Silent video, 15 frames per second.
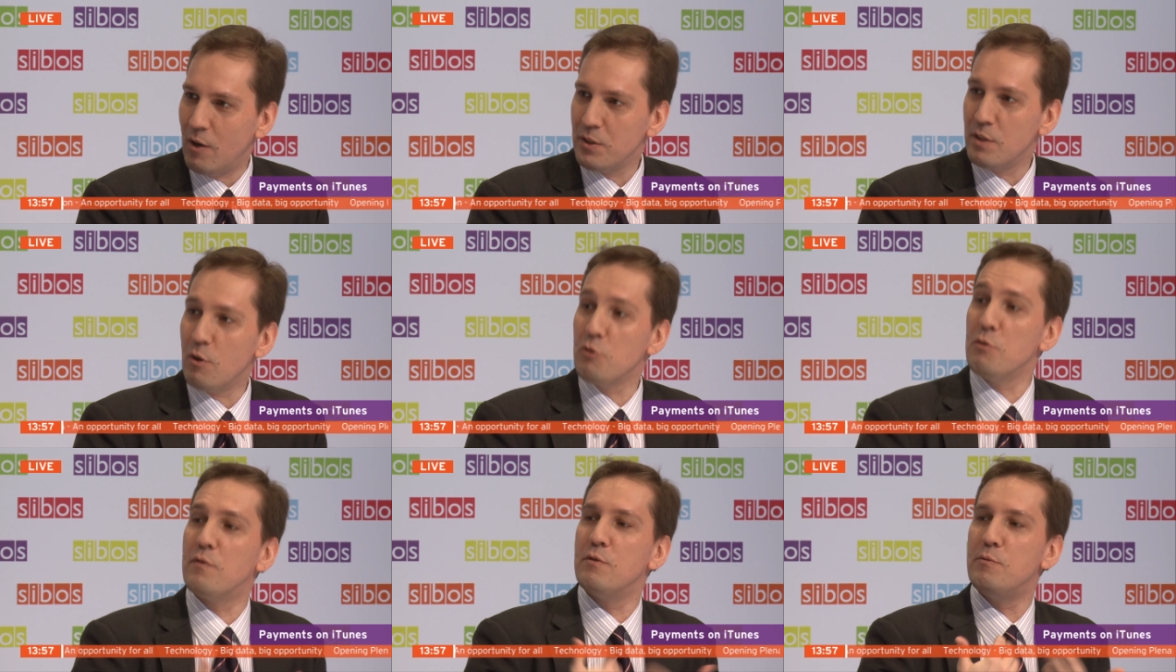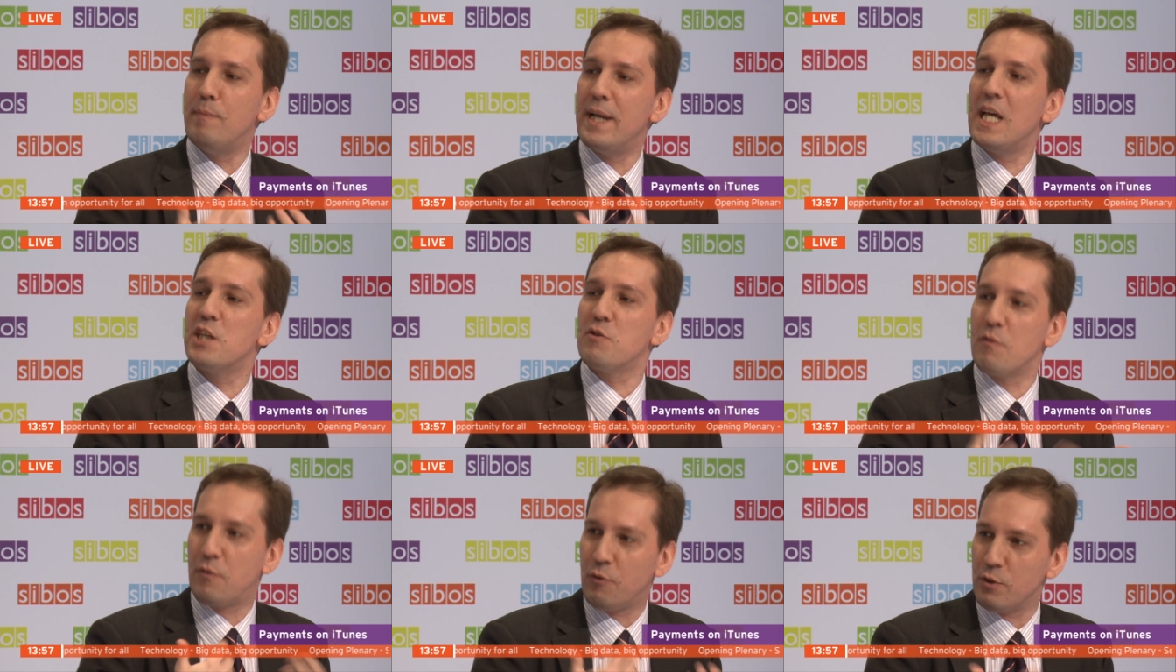or, or you
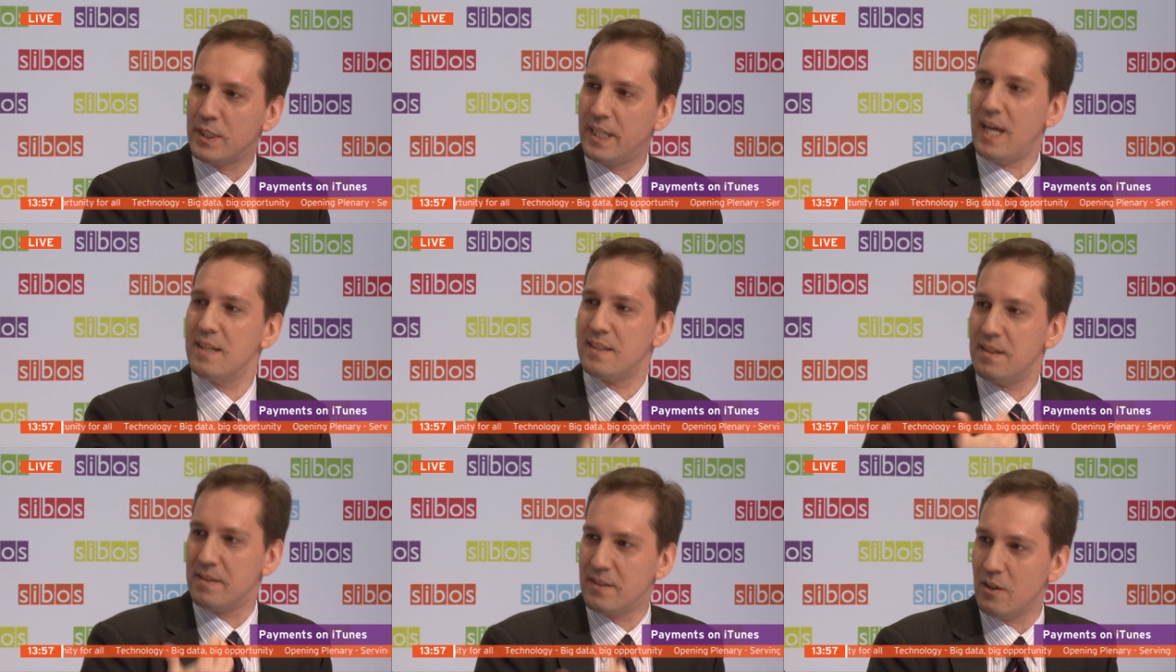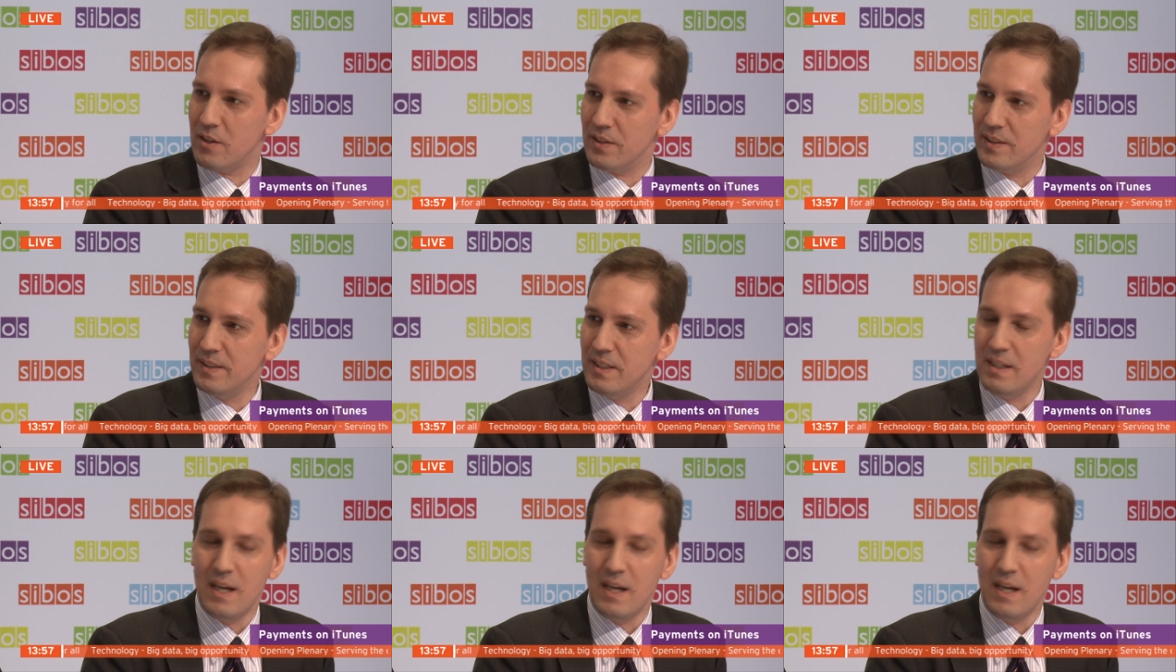manage the fraud case and so on.